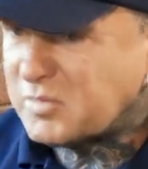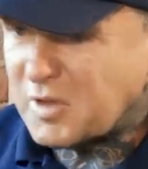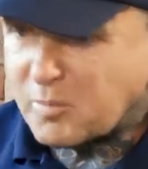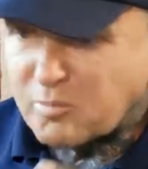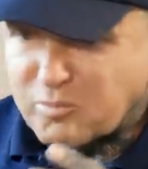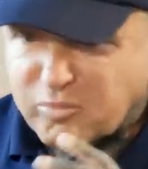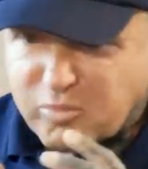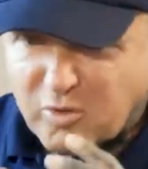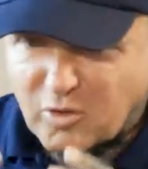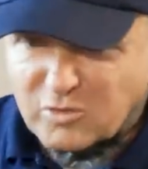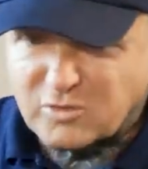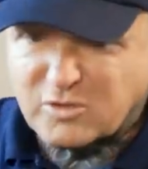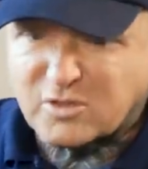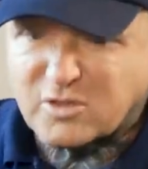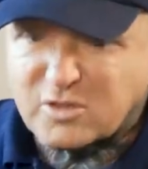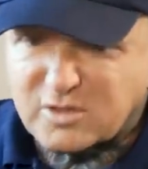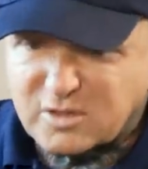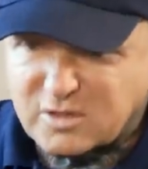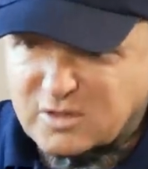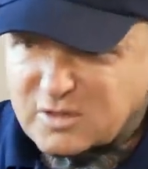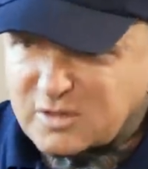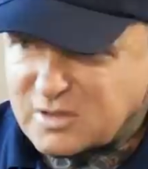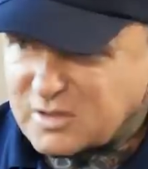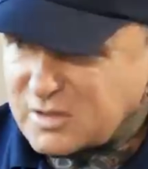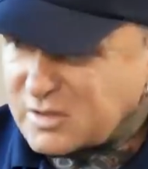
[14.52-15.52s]
The
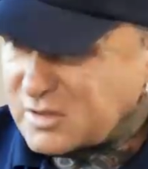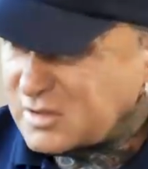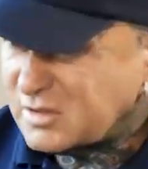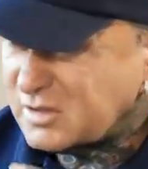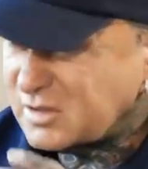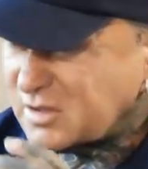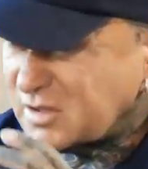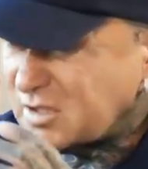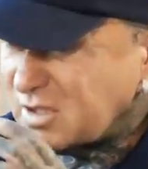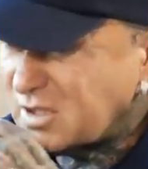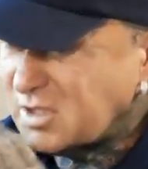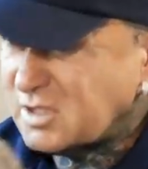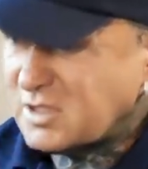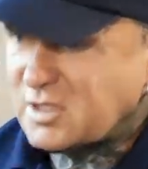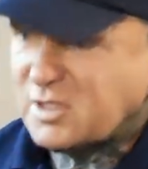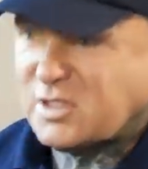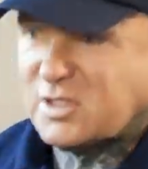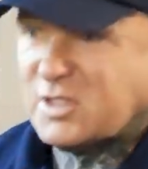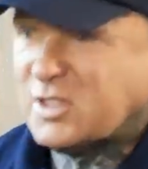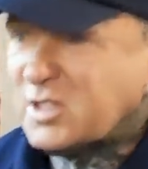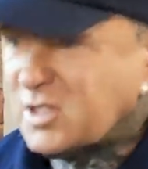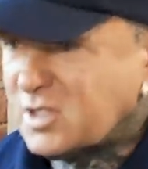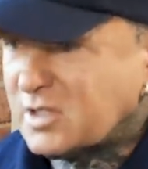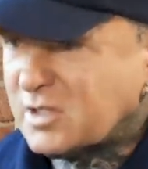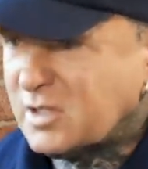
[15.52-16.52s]
Bronson is the
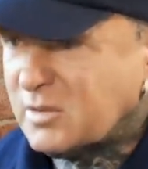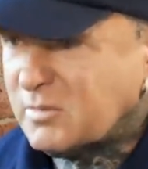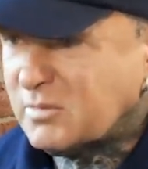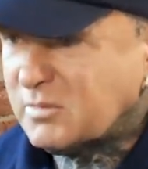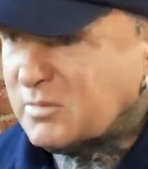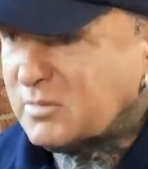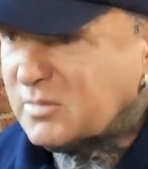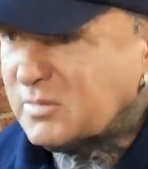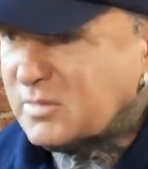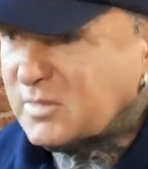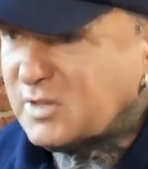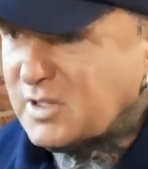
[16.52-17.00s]
system.